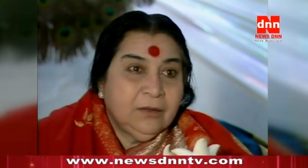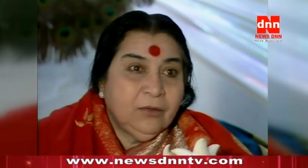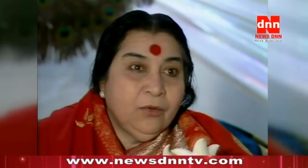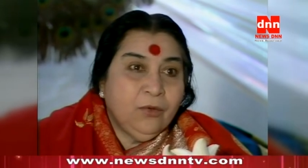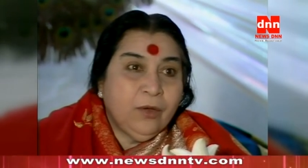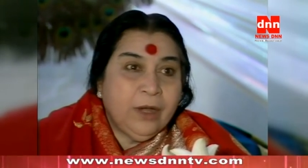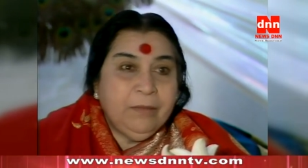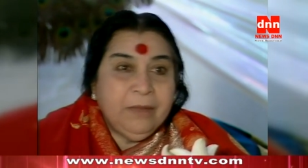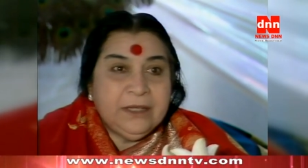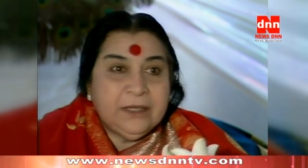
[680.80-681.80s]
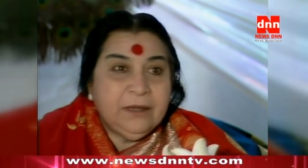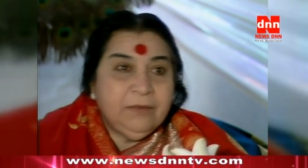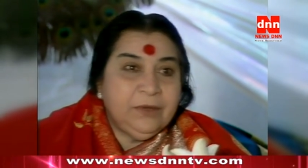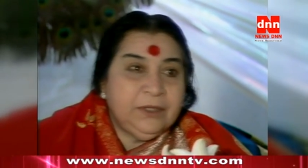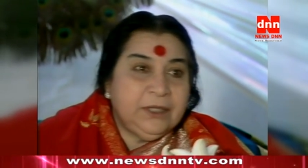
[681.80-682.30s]
go and measure
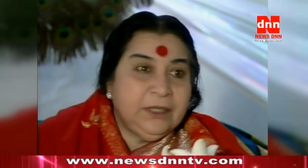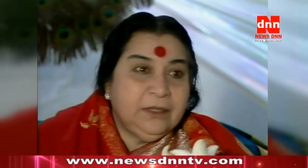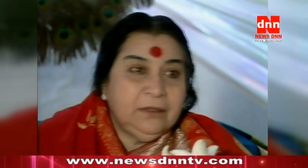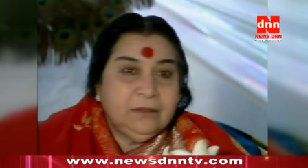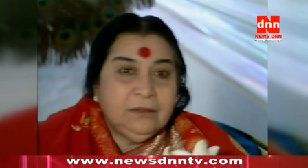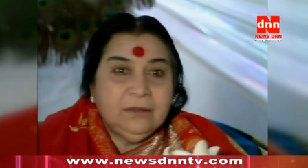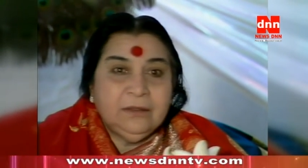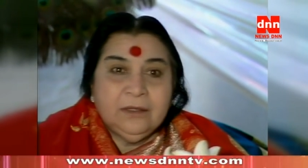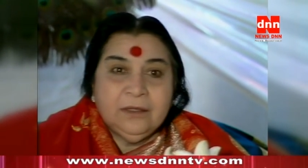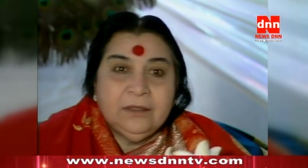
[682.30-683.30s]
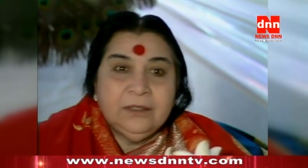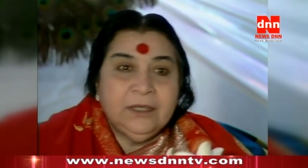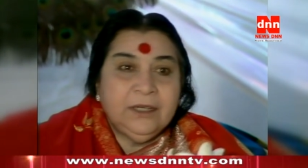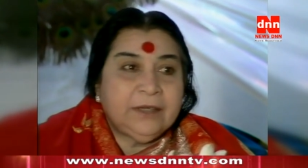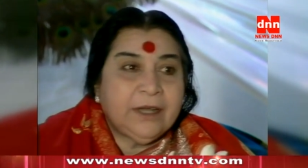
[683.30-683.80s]
everything,
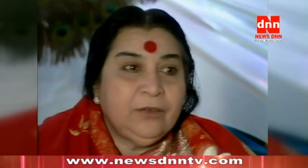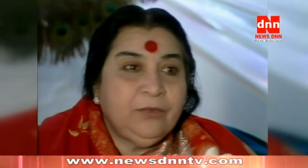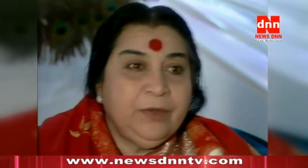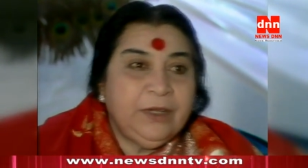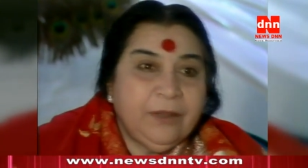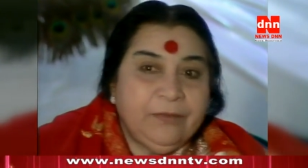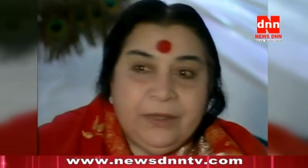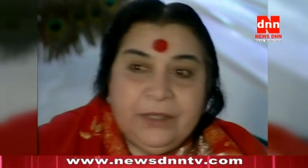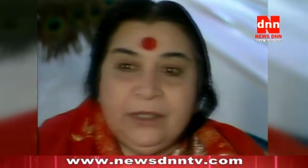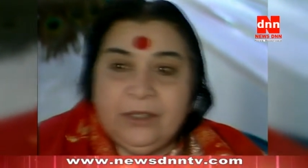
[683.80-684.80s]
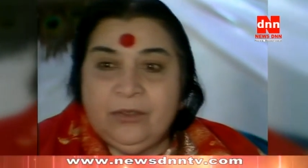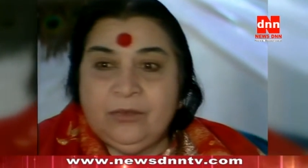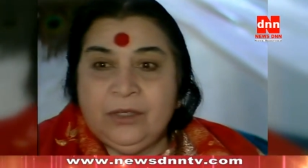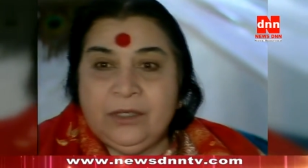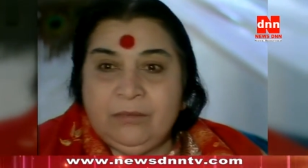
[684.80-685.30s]
then he'll try to fit everything
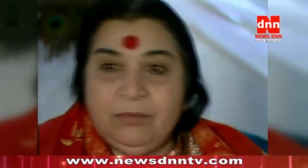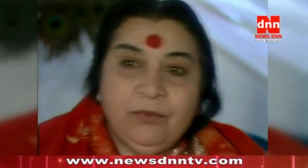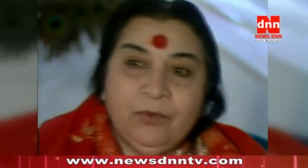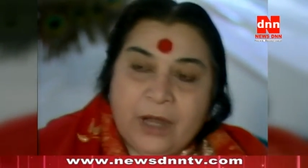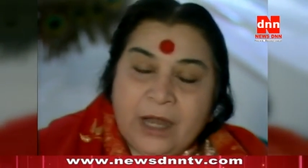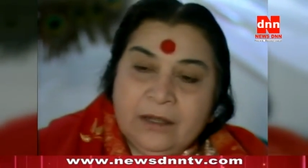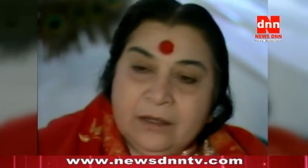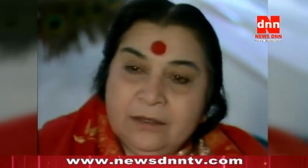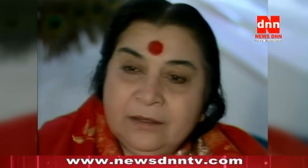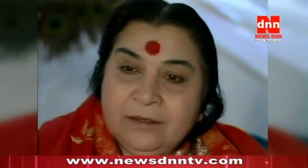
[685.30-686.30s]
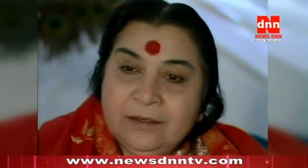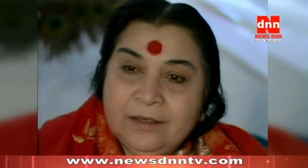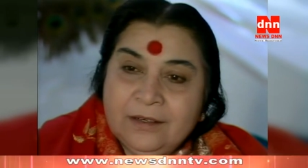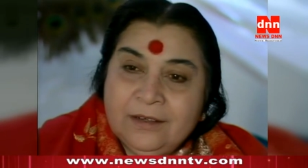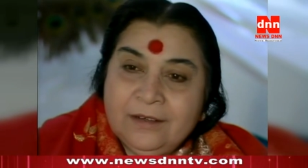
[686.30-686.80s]
into it beforehand.
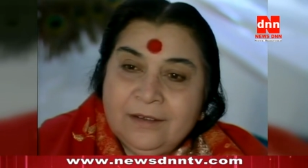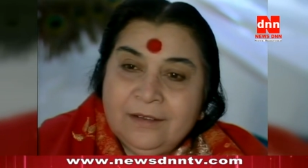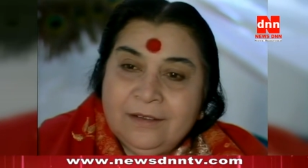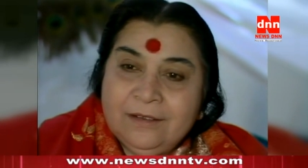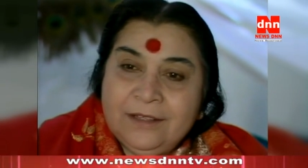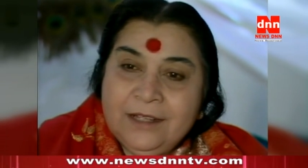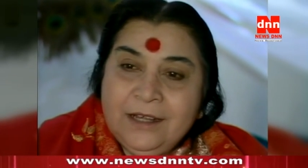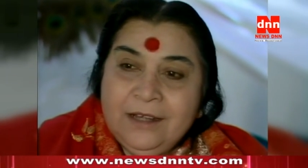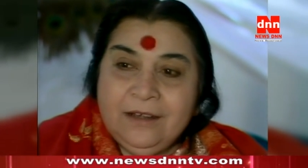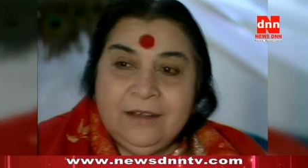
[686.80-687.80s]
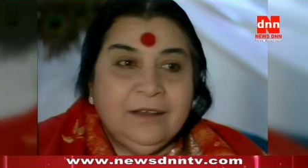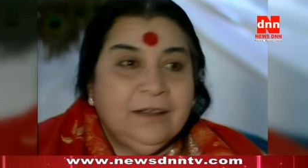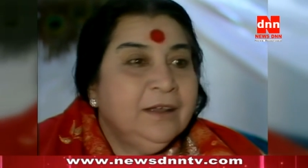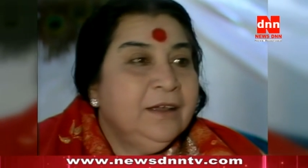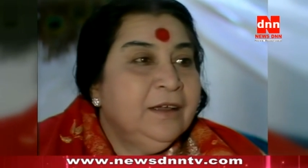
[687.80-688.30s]
Then
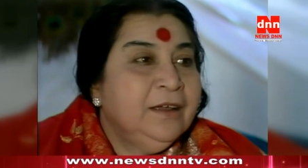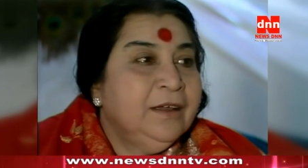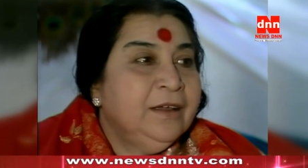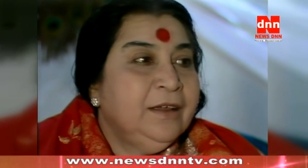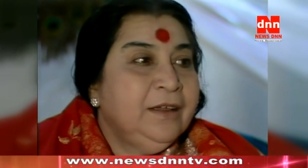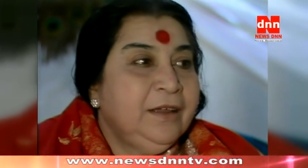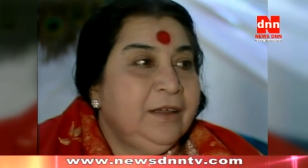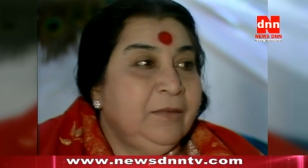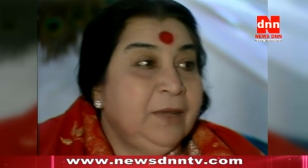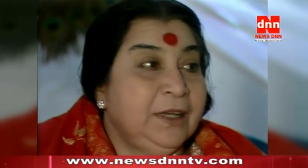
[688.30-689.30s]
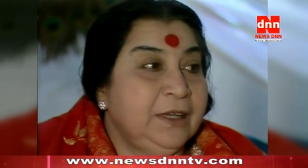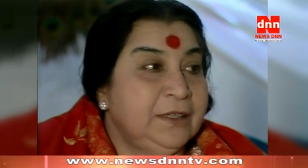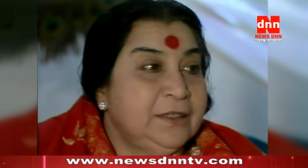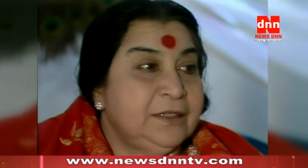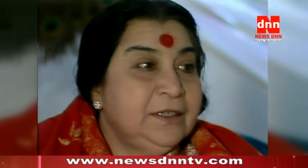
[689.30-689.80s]
he will in
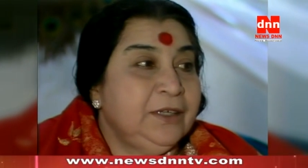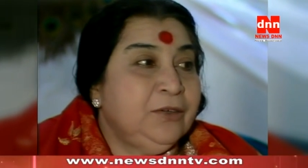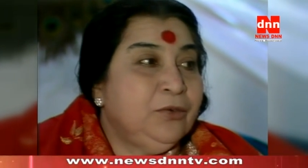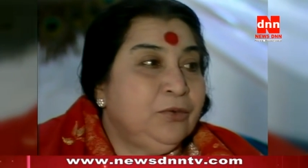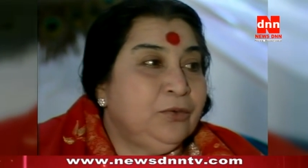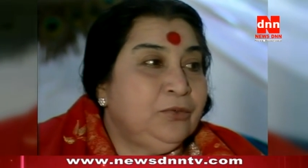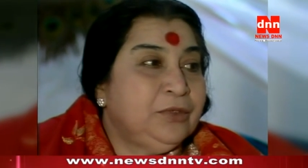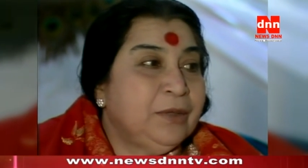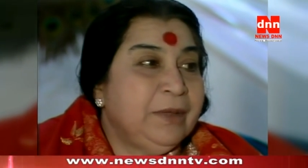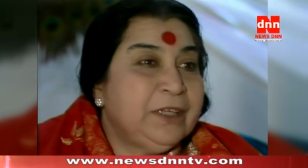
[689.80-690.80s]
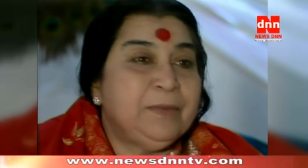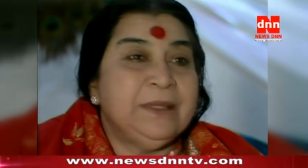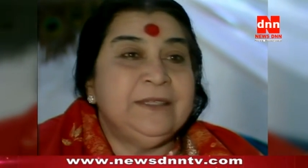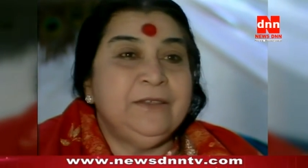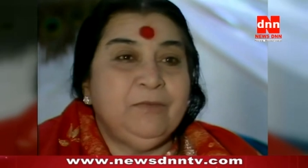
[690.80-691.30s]
his ego go to some
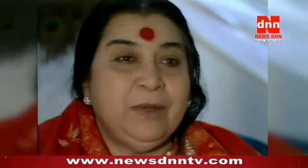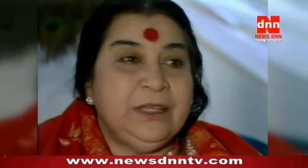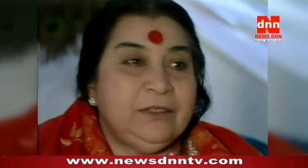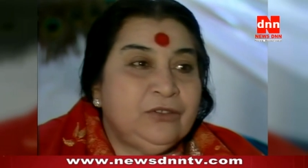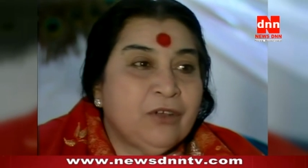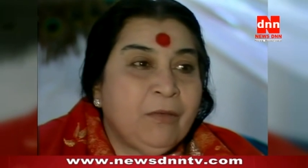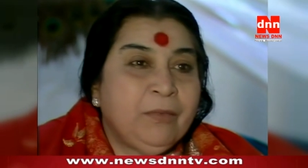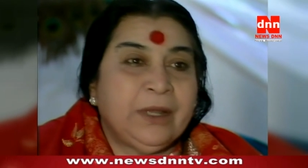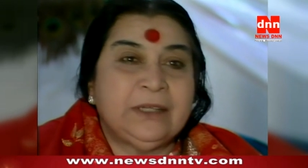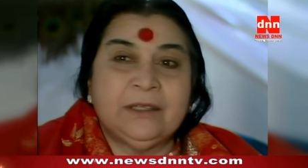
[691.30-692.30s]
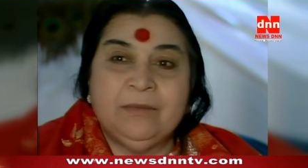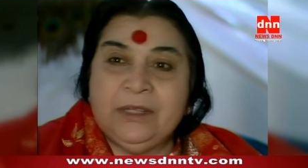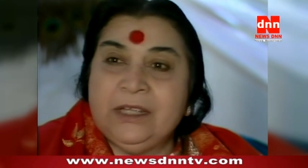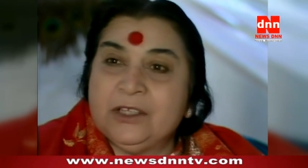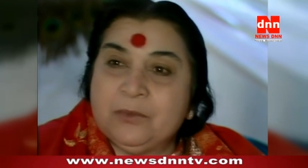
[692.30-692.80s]
expensive place, shop, get
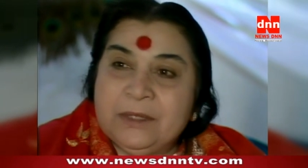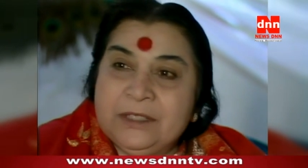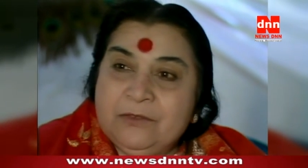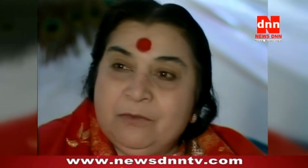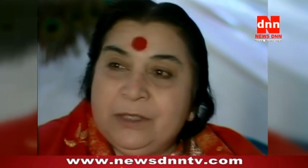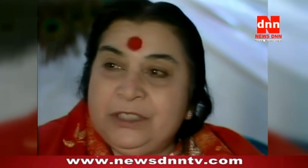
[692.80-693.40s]
something expensive, be